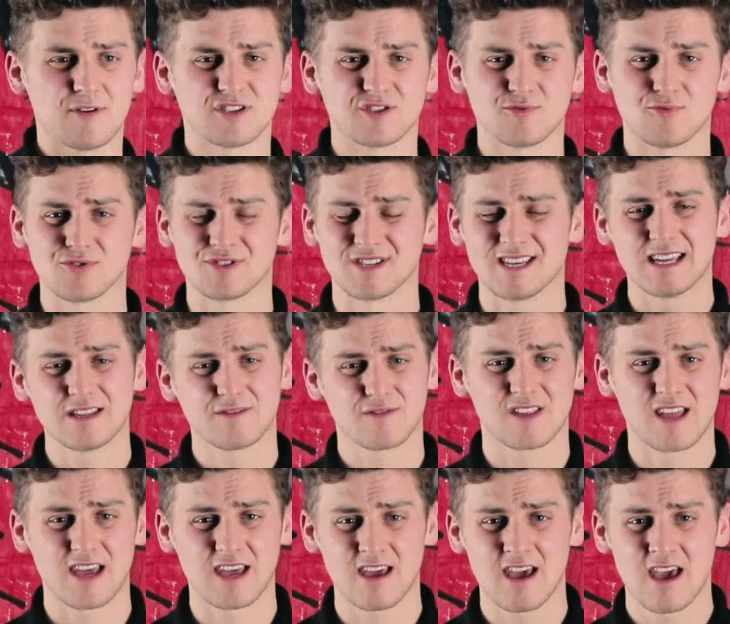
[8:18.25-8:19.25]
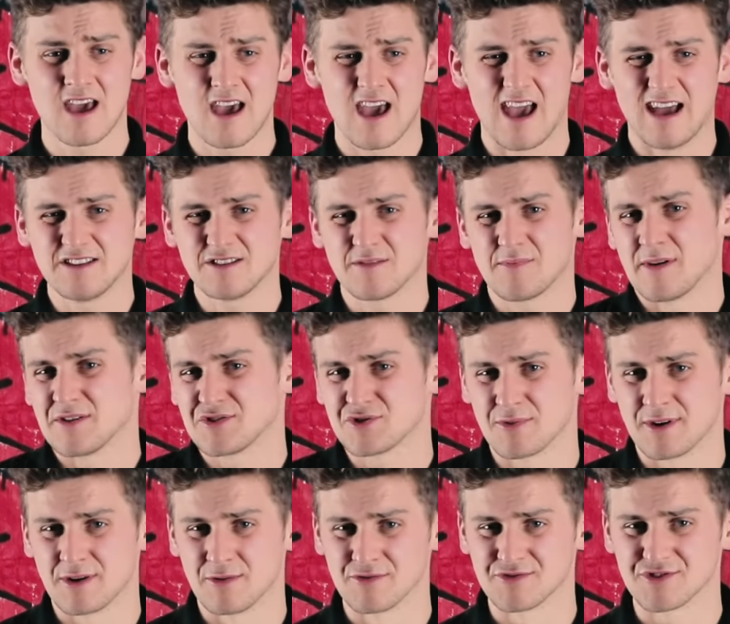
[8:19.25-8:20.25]
but towards the end of the day, it ended up about
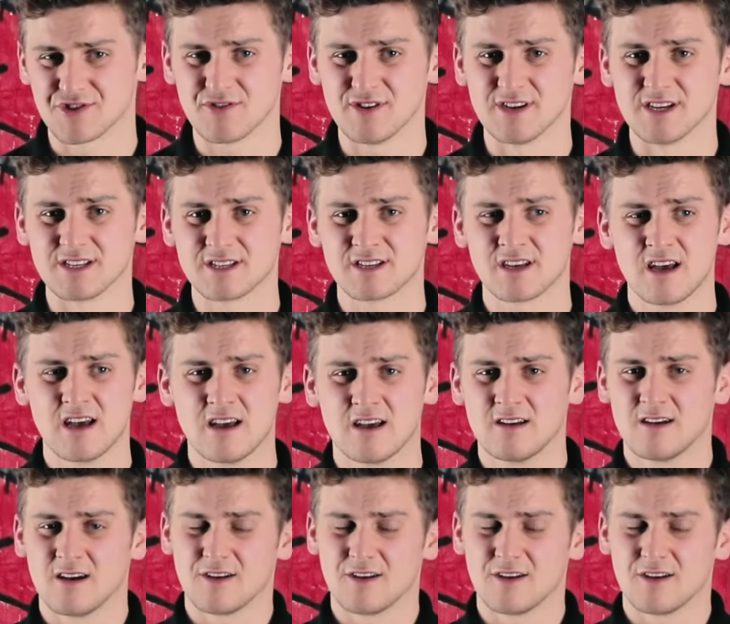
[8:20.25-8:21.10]
21 degrees.